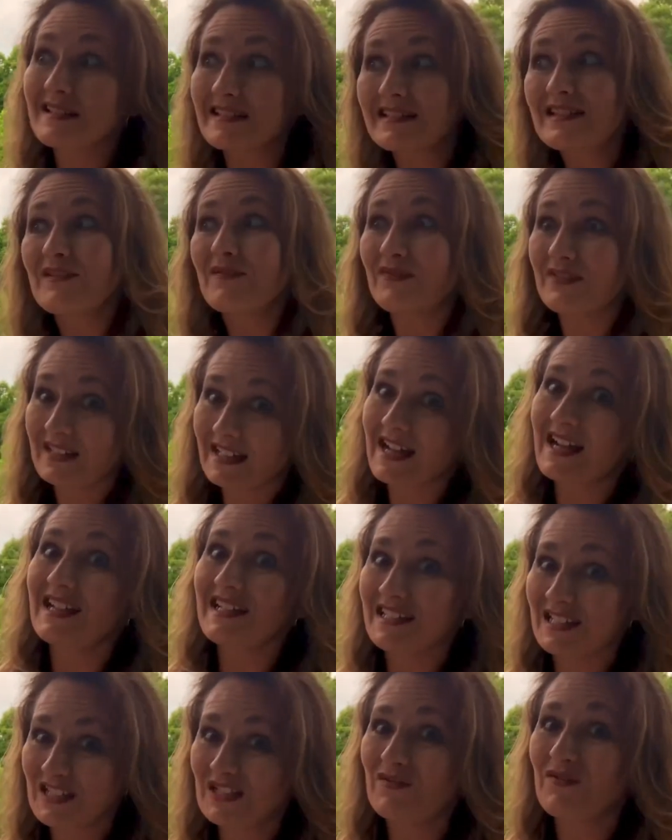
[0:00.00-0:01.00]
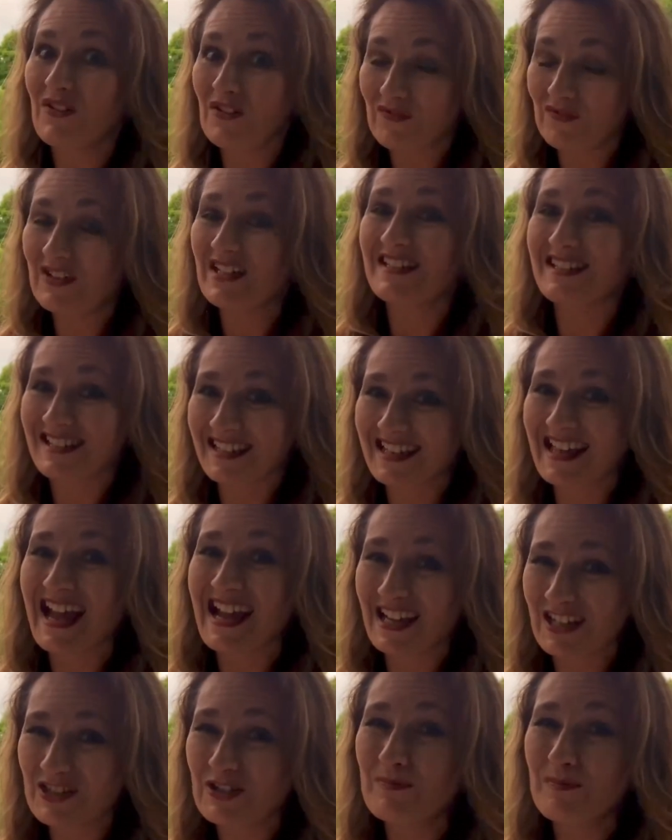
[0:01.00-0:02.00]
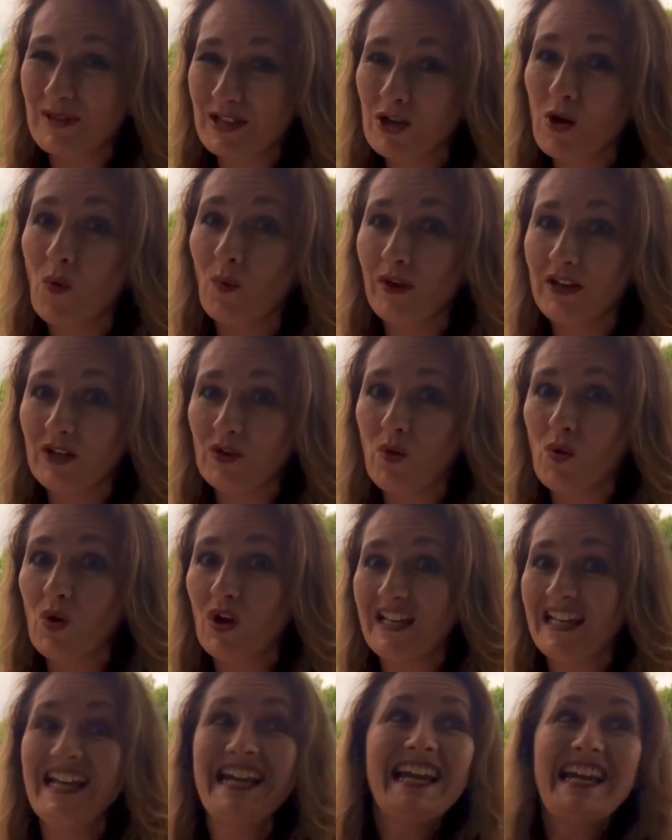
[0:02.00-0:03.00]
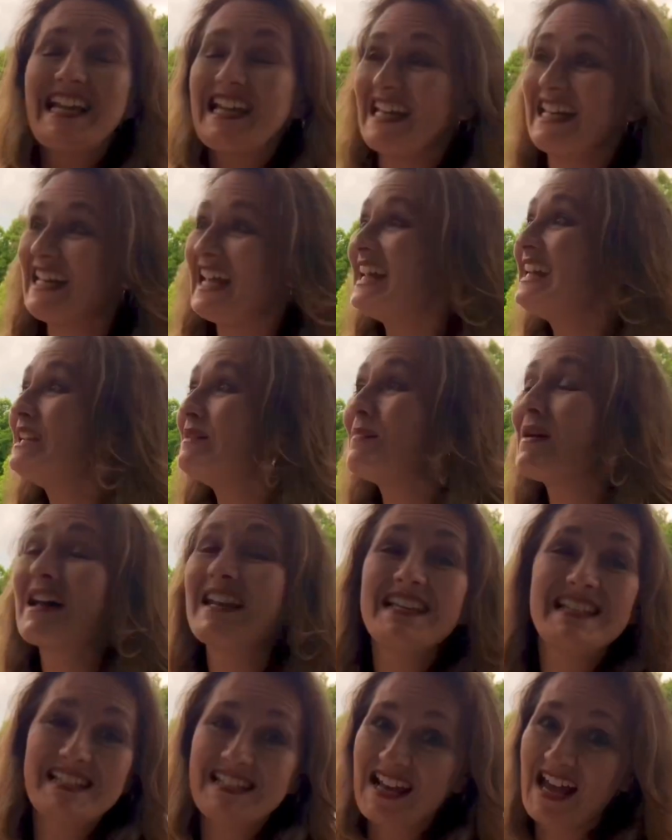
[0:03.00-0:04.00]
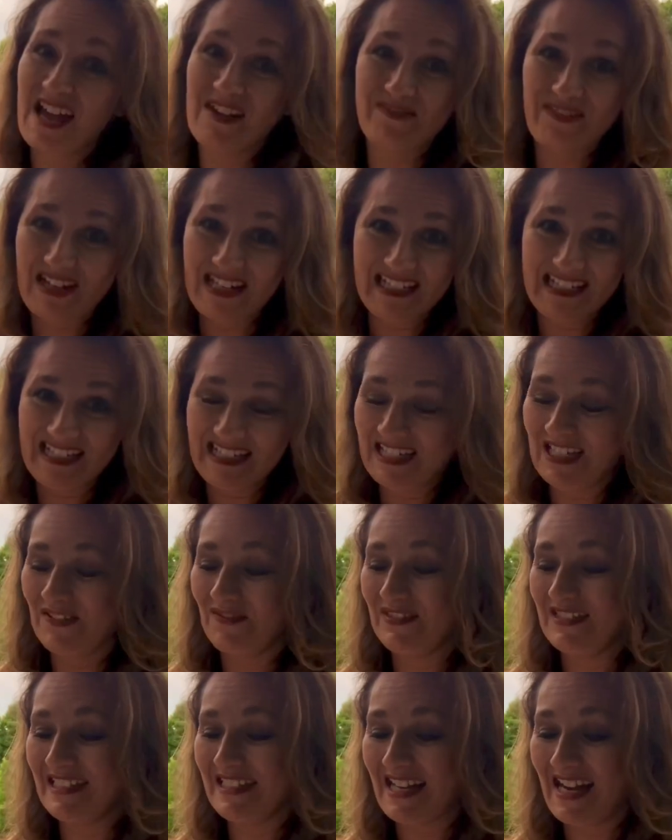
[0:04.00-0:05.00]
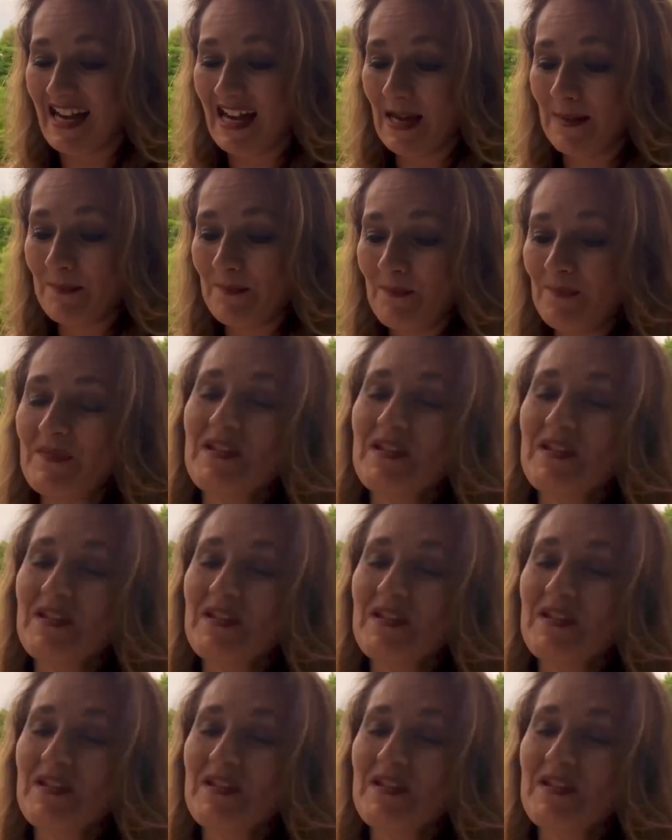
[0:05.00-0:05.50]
different kinds of events that could be going on in anybody's life at any given time.